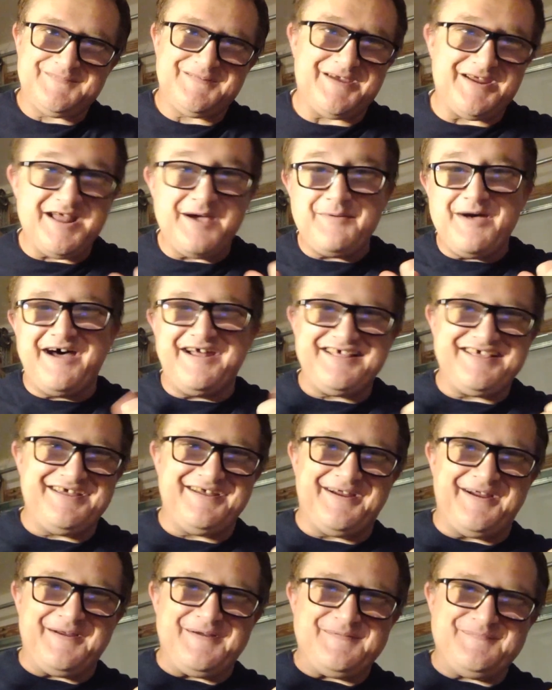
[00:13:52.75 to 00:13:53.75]
And I'm out of
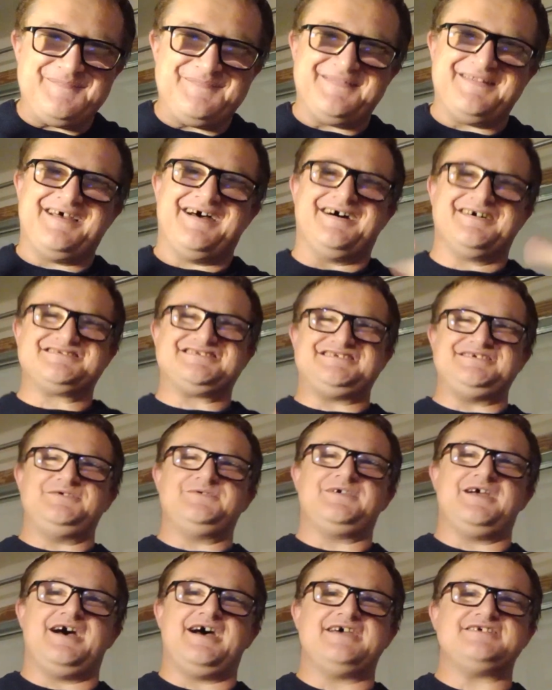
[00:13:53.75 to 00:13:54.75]
here. I'll see
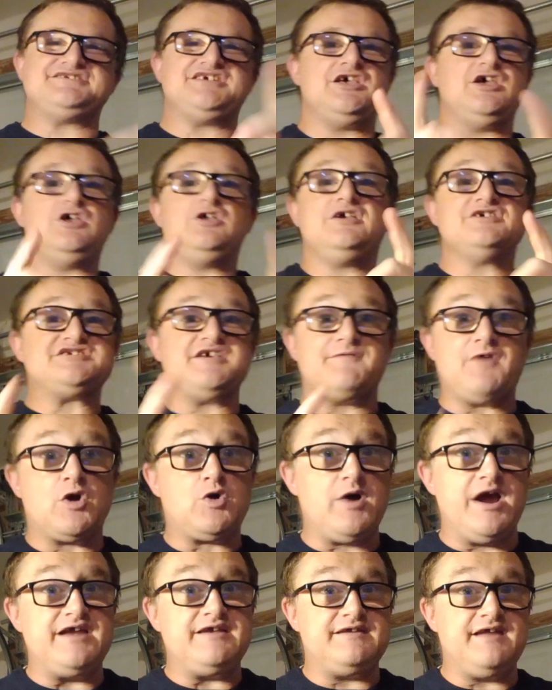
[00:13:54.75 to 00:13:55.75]
you guys. You guys have a
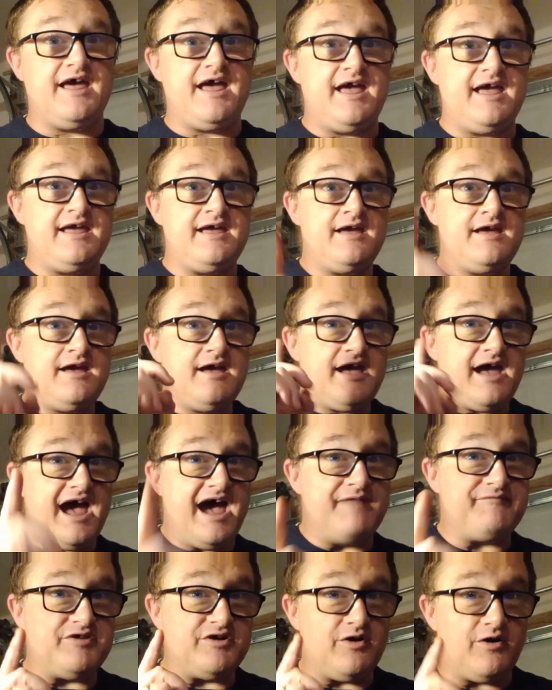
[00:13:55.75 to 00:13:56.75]
great day,
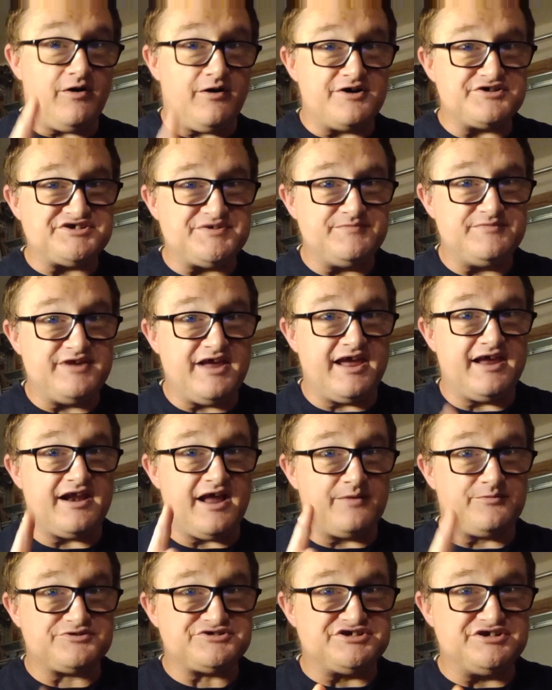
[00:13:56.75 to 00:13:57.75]
have an awesome day, and
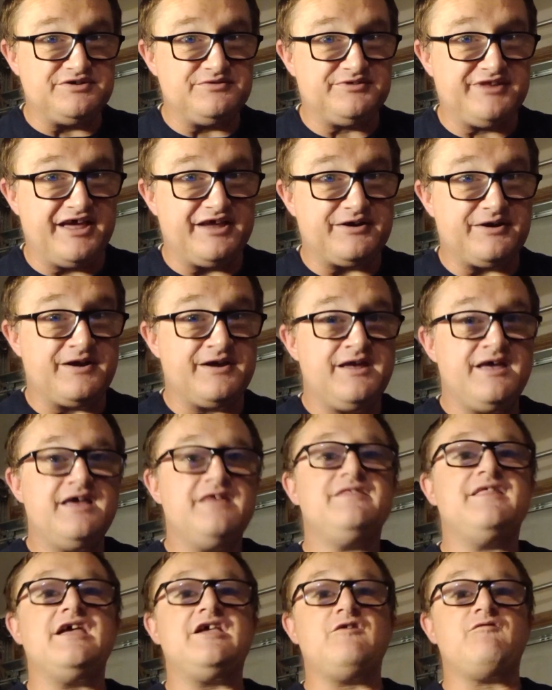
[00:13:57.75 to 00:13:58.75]
I will see you later.
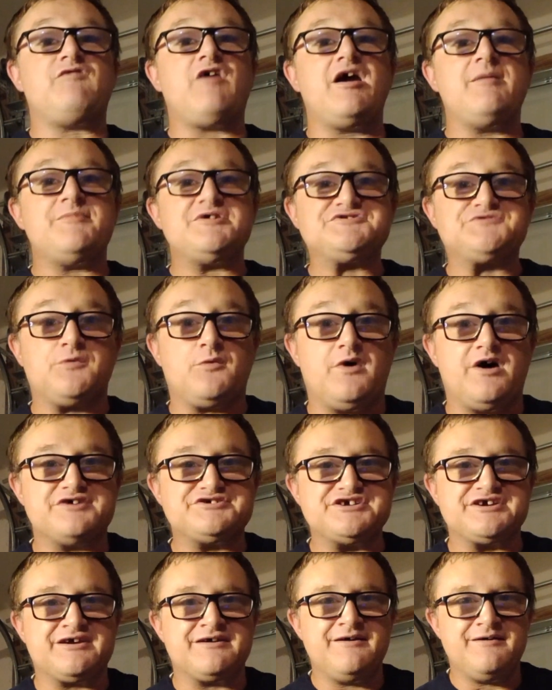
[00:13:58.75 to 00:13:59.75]
Thank you very much for
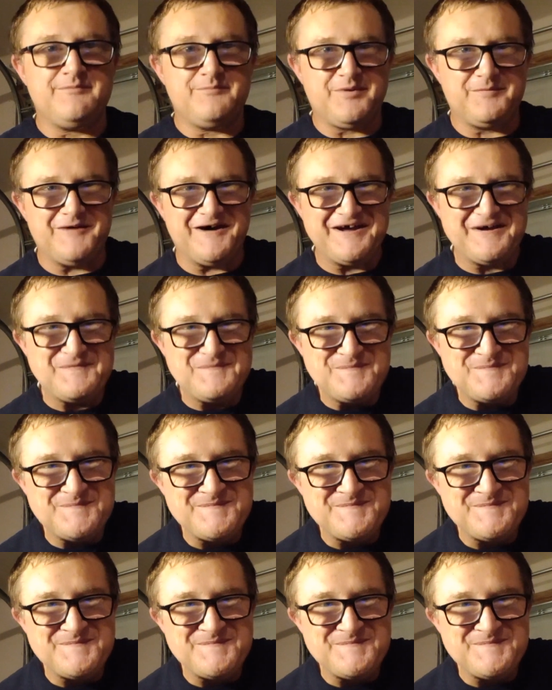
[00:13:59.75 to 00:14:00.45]
watching. Bye-bye.